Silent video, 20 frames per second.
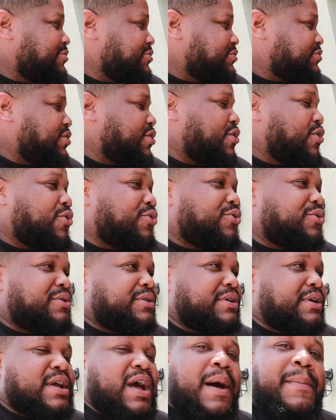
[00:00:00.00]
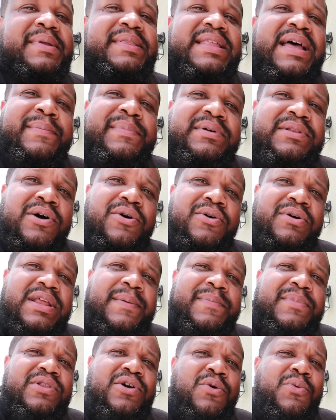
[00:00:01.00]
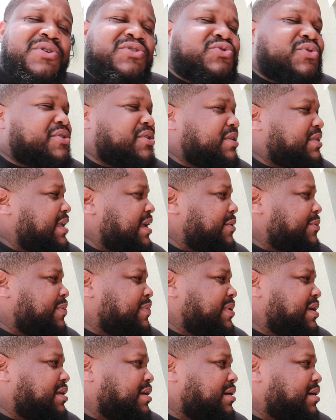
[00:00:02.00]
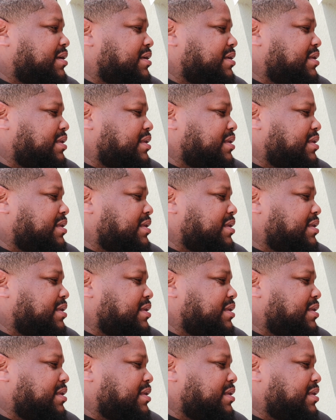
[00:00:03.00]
So comment down below and let me know which one you think will be the